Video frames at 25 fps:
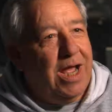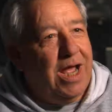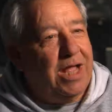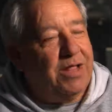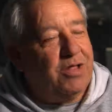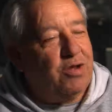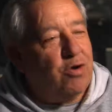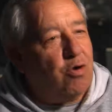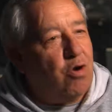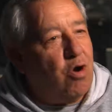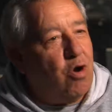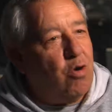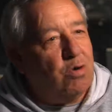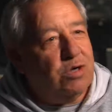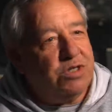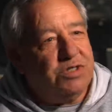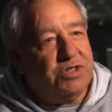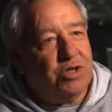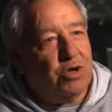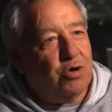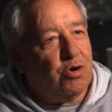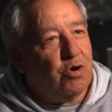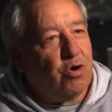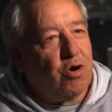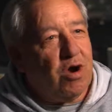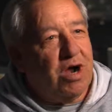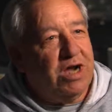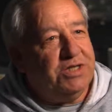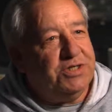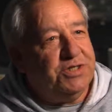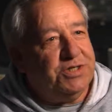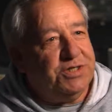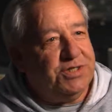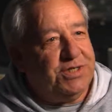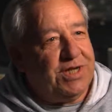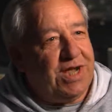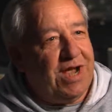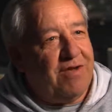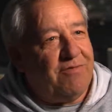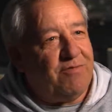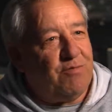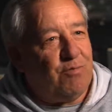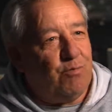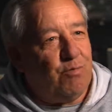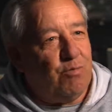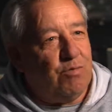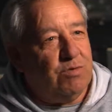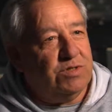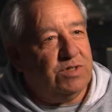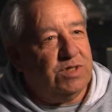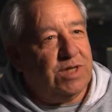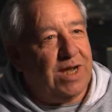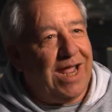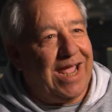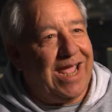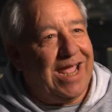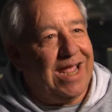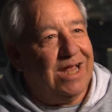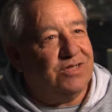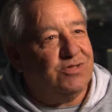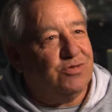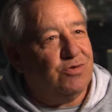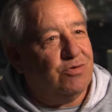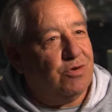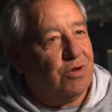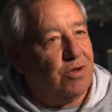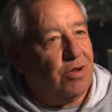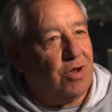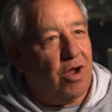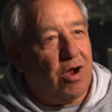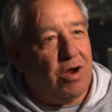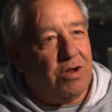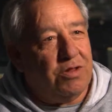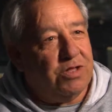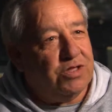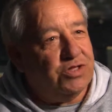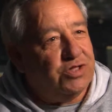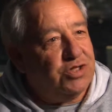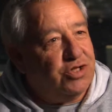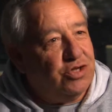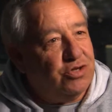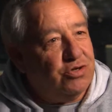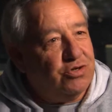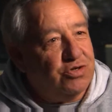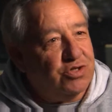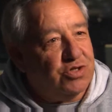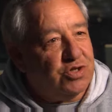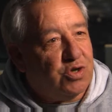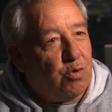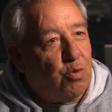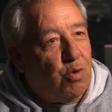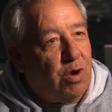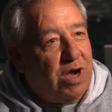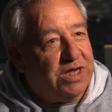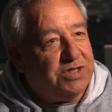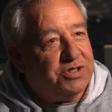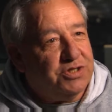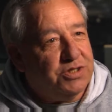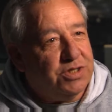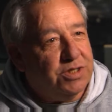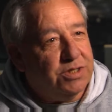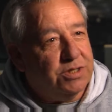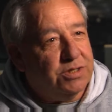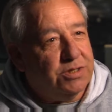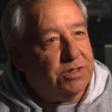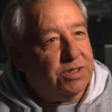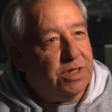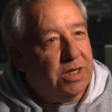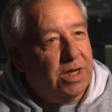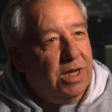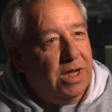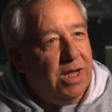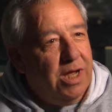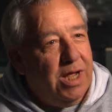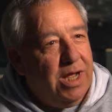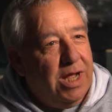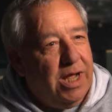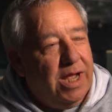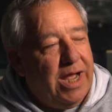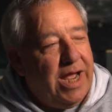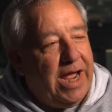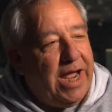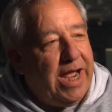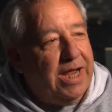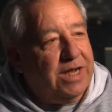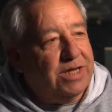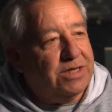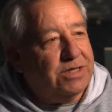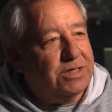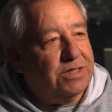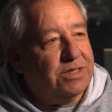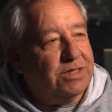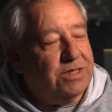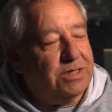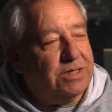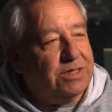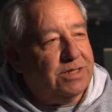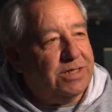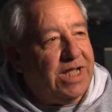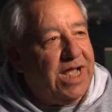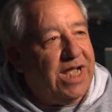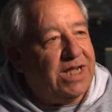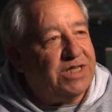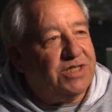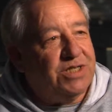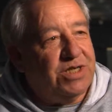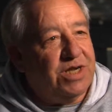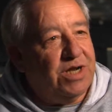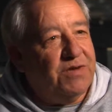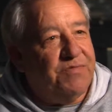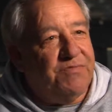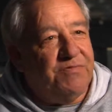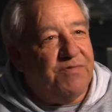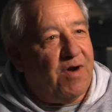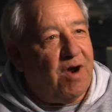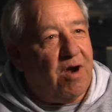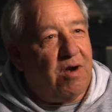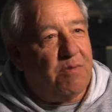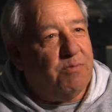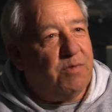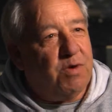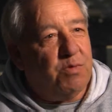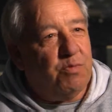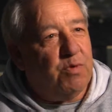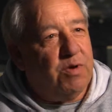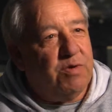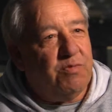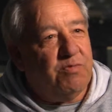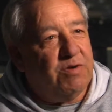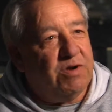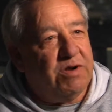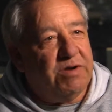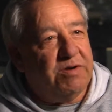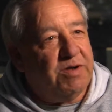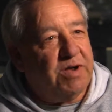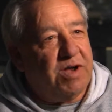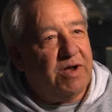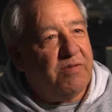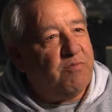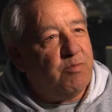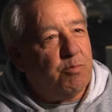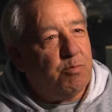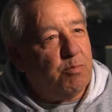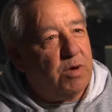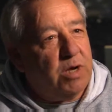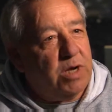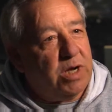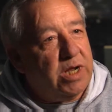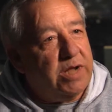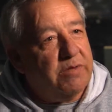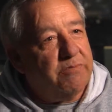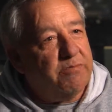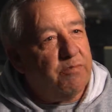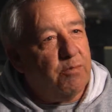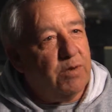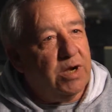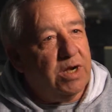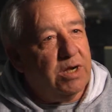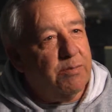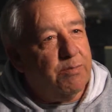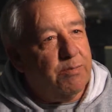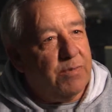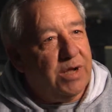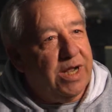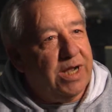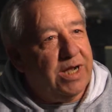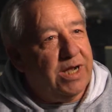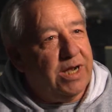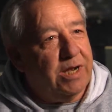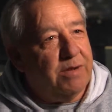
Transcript: And they're always so gracious afterwards to answer a lot of the students' questions. And that's an environment we would have never believed we'd have been